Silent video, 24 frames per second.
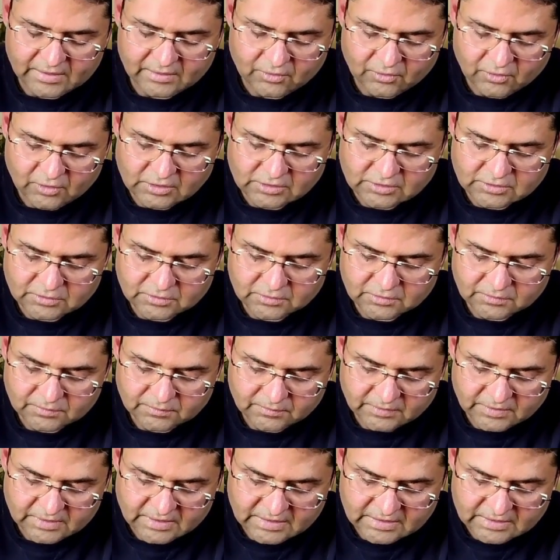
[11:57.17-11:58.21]
And
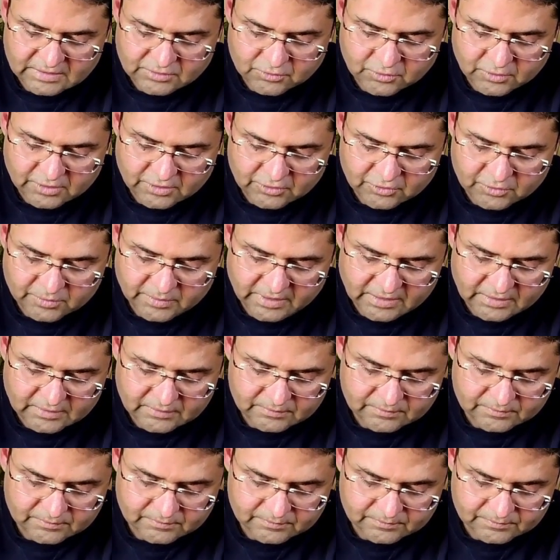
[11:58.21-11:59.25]
also there is going to
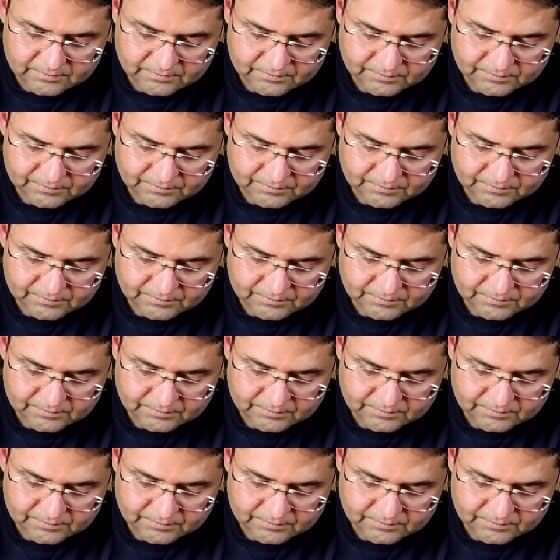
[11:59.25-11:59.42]
be